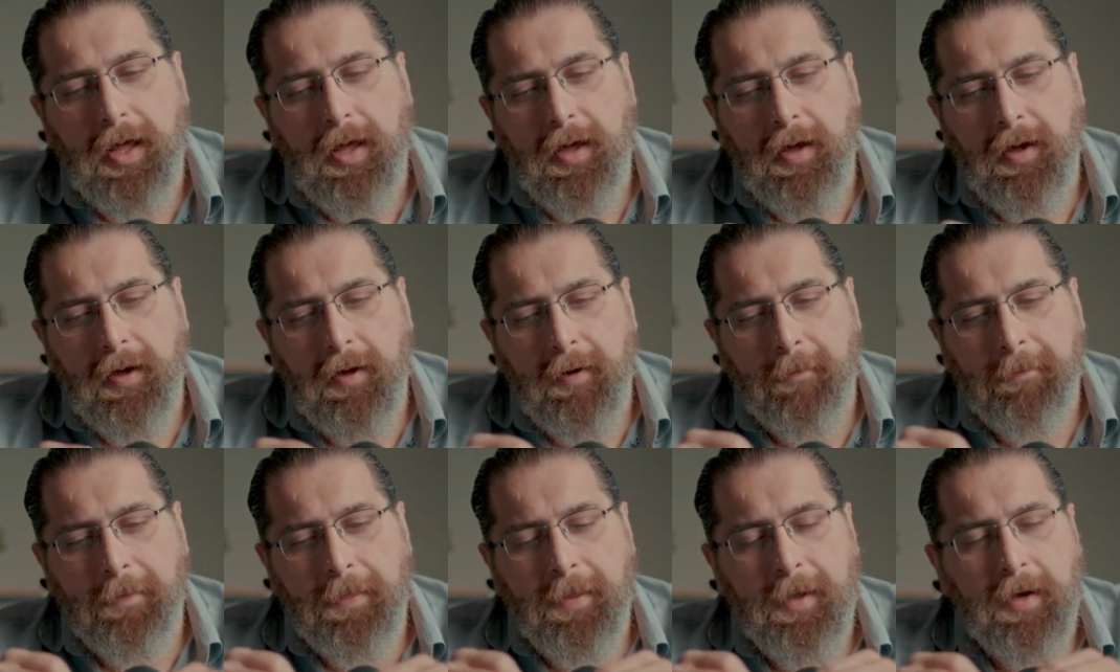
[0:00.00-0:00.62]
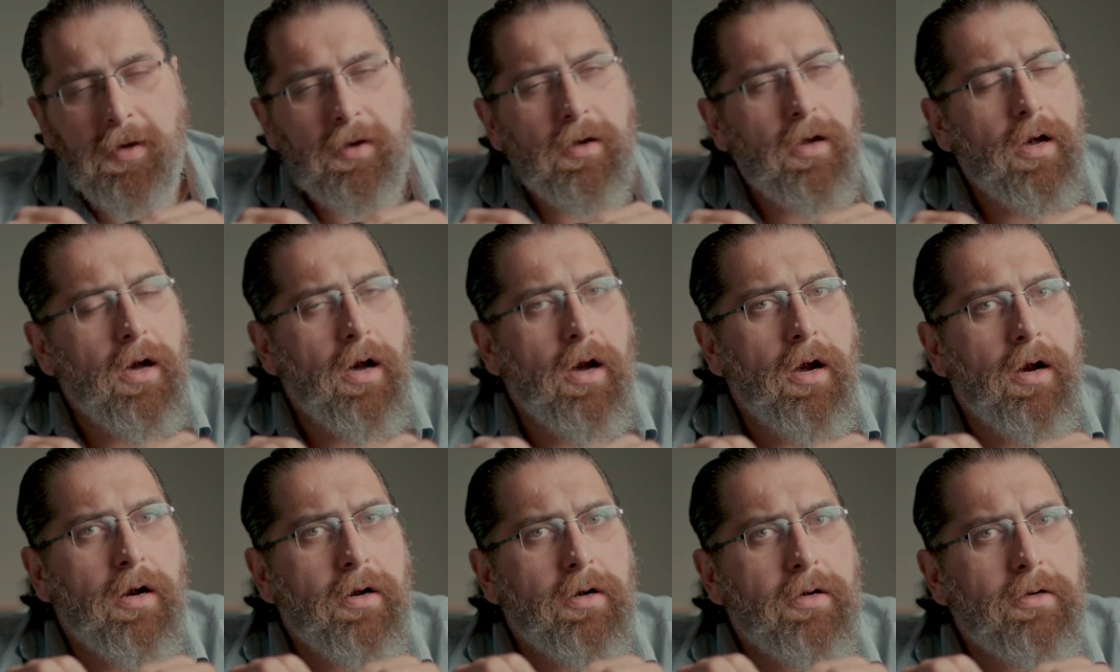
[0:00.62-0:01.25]
um, there
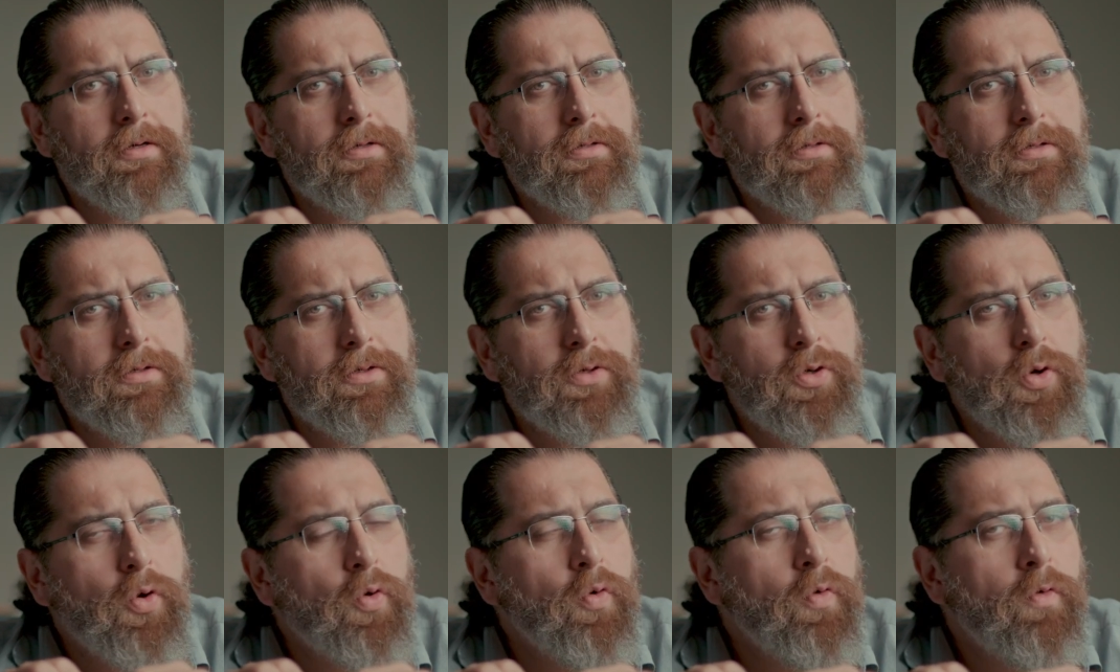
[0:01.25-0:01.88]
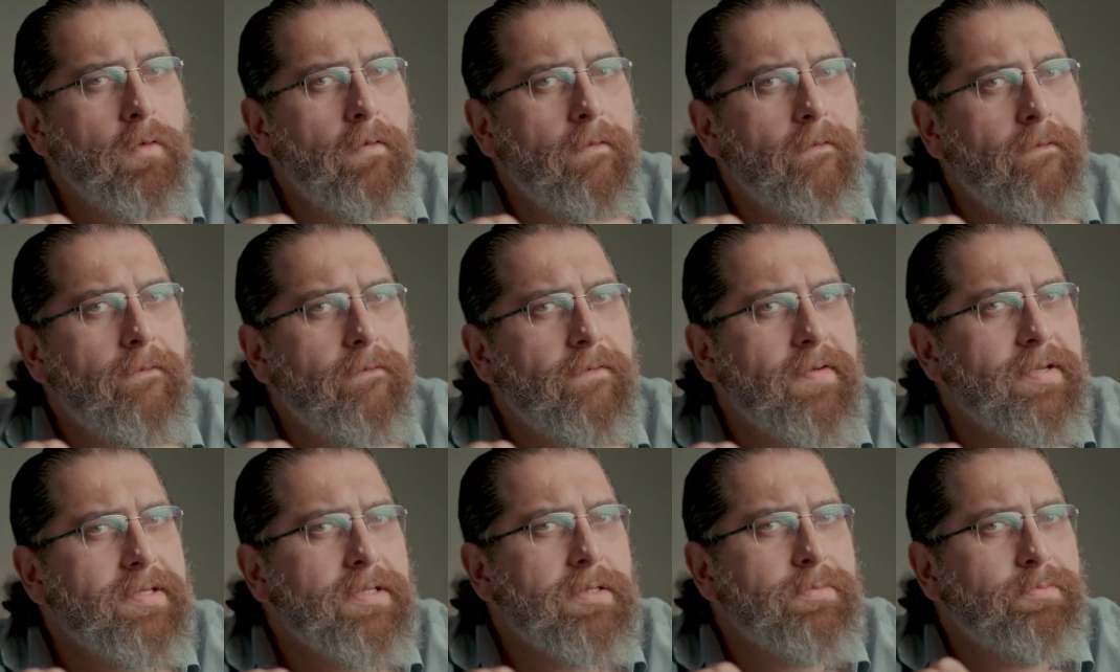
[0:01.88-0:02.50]
are no
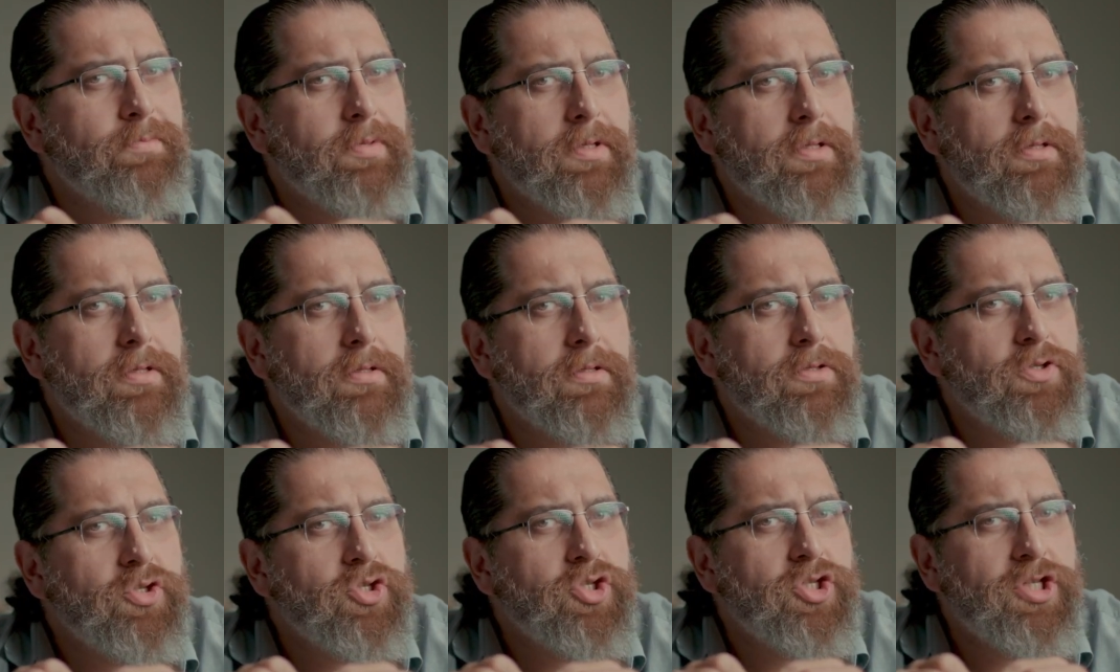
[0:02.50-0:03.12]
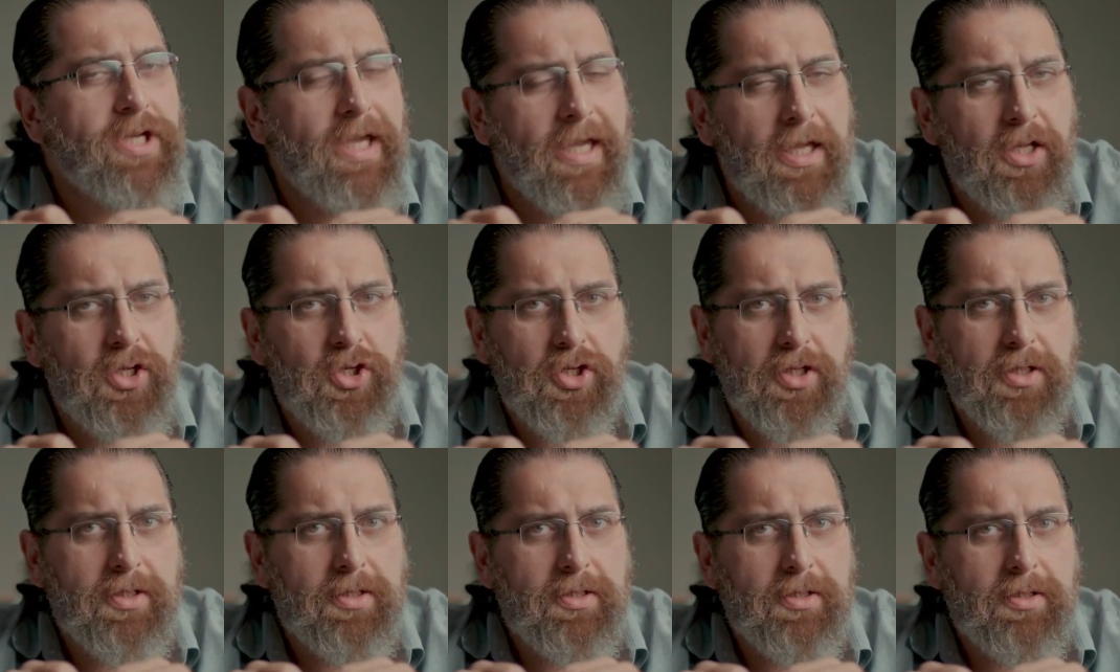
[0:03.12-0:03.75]
visible
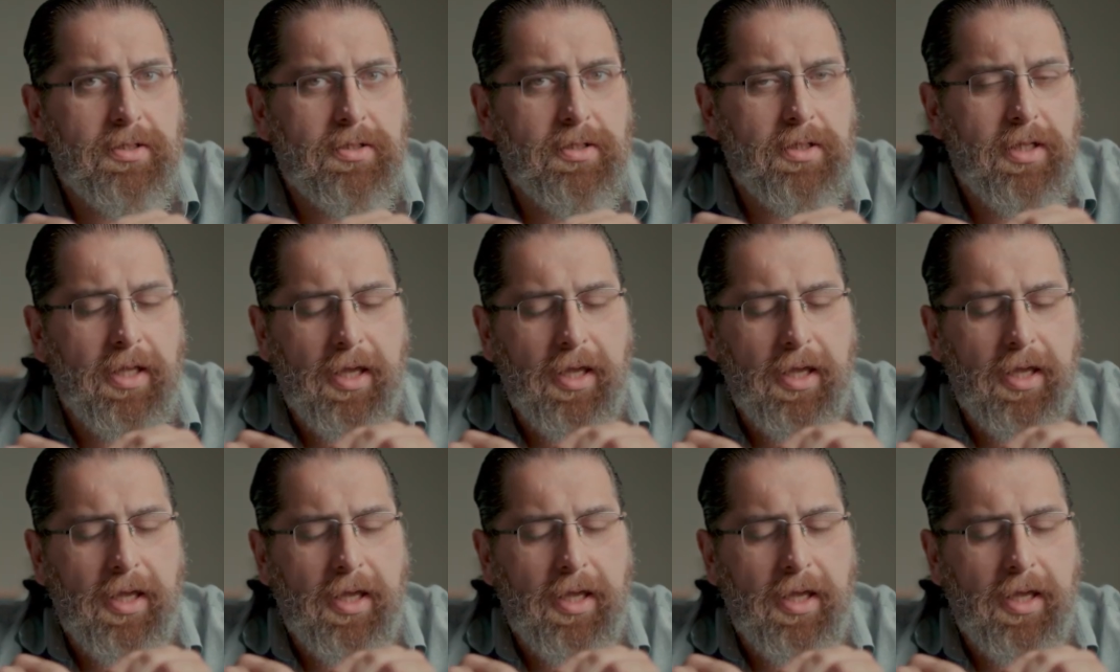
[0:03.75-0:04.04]
changes.